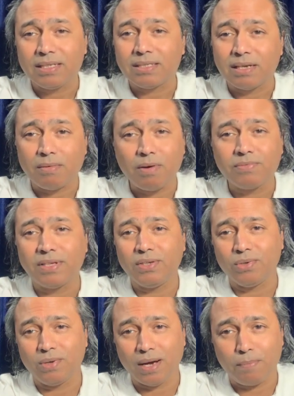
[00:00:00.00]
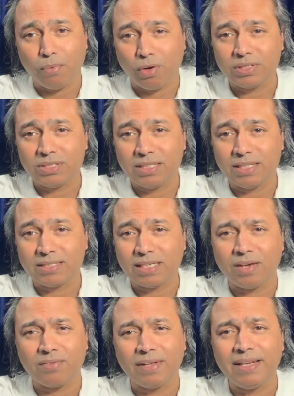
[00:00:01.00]
Some of the yoga postures
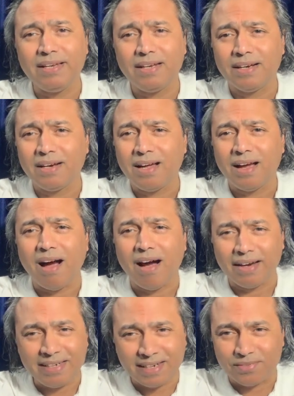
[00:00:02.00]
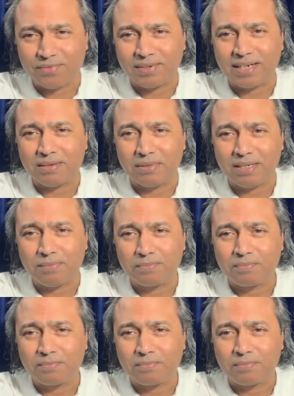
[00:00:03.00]
are very uncomfortable.